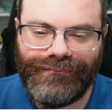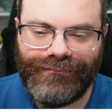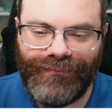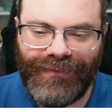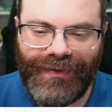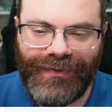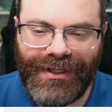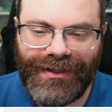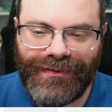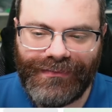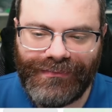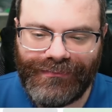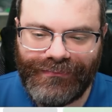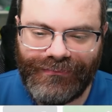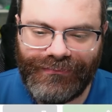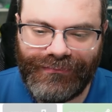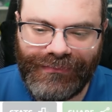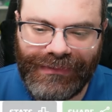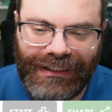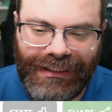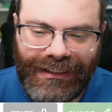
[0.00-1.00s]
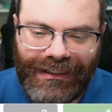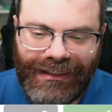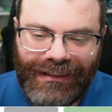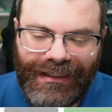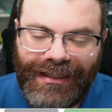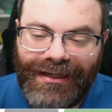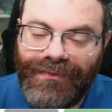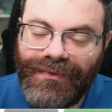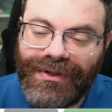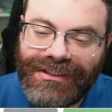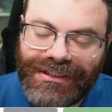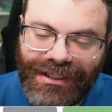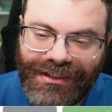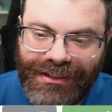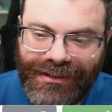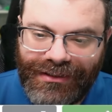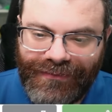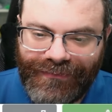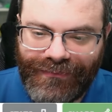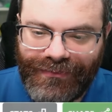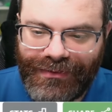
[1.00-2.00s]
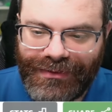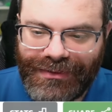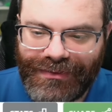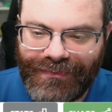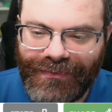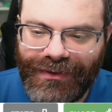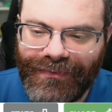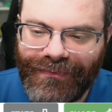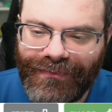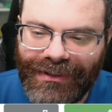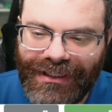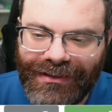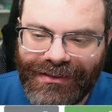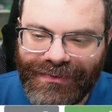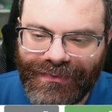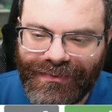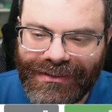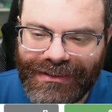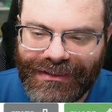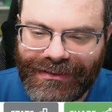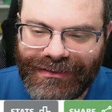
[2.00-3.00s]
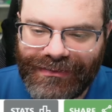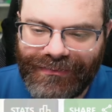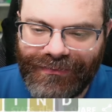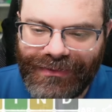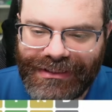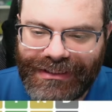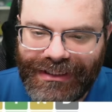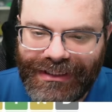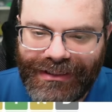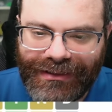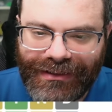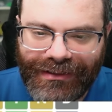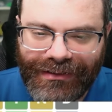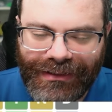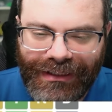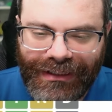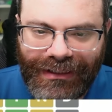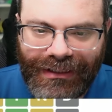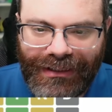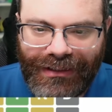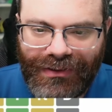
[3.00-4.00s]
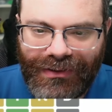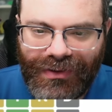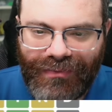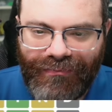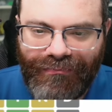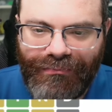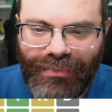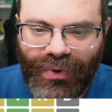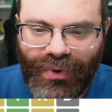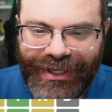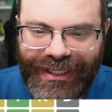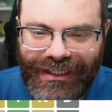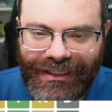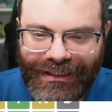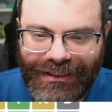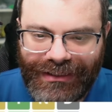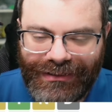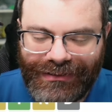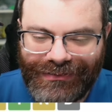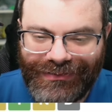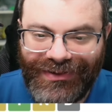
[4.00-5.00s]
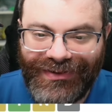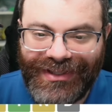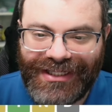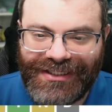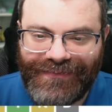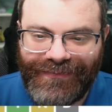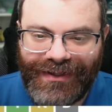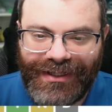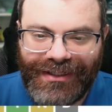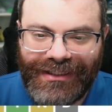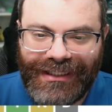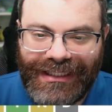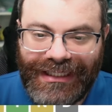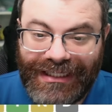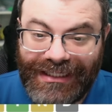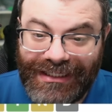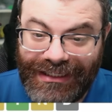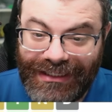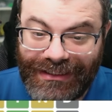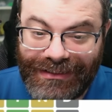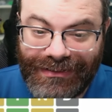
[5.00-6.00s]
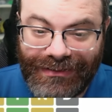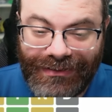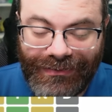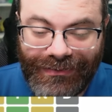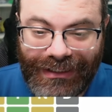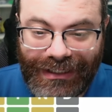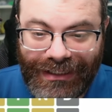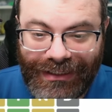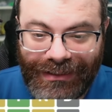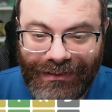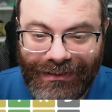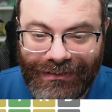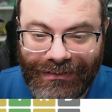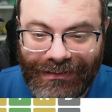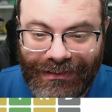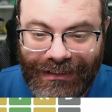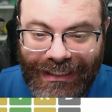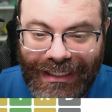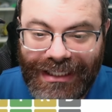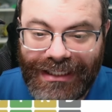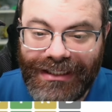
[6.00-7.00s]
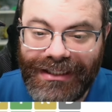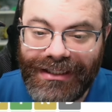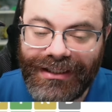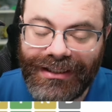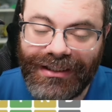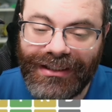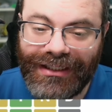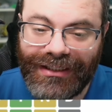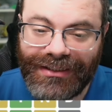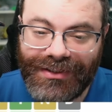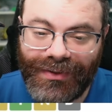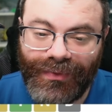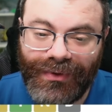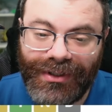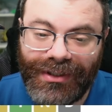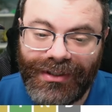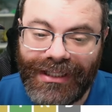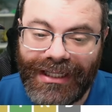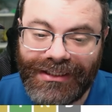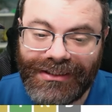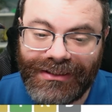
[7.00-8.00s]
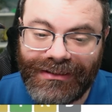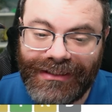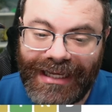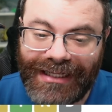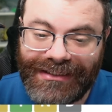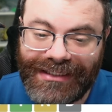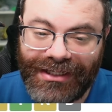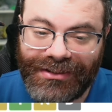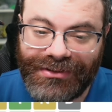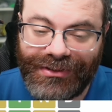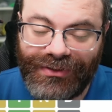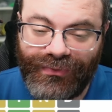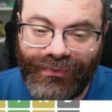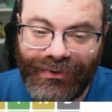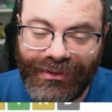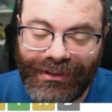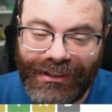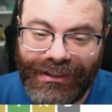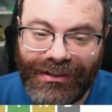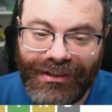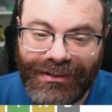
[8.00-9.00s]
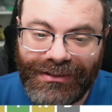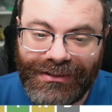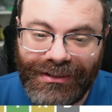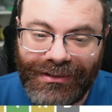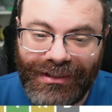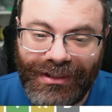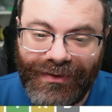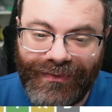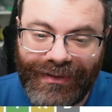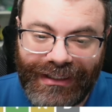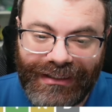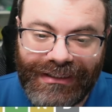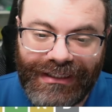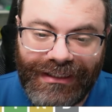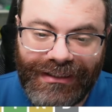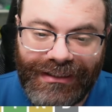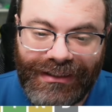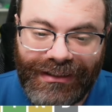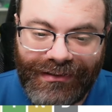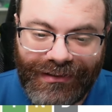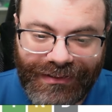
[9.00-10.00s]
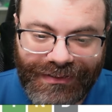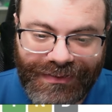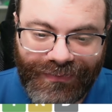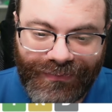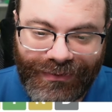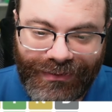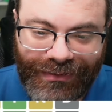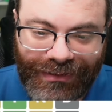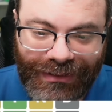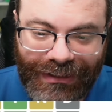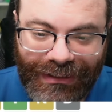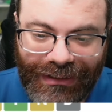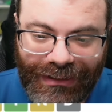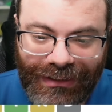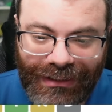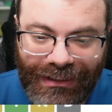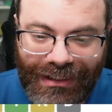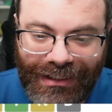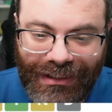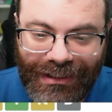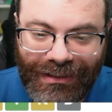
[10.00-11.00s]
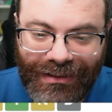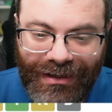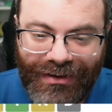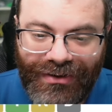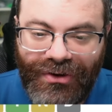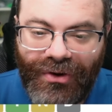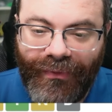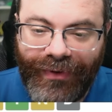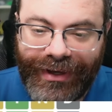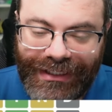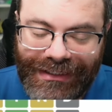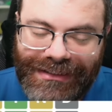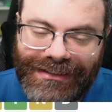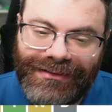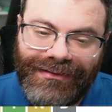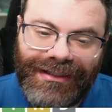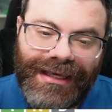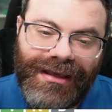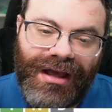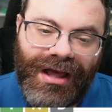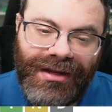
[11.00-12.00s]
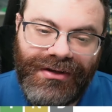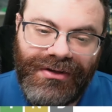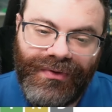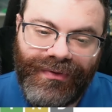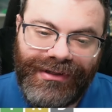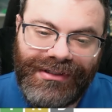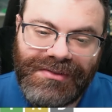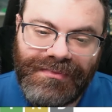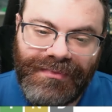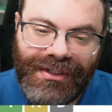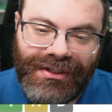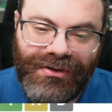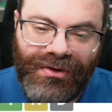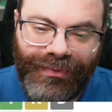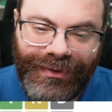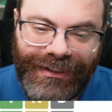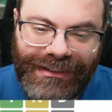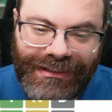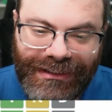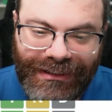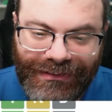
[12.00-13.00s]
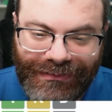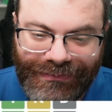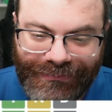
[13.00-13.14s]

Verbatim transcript: There we go. And it was onion, of course. What what else was was here? Boink. Oh, that's fun. Idiot. Okay. Inion is a word. That's that's actually really good to know that inion is a word. Noint, like anoint, but noint.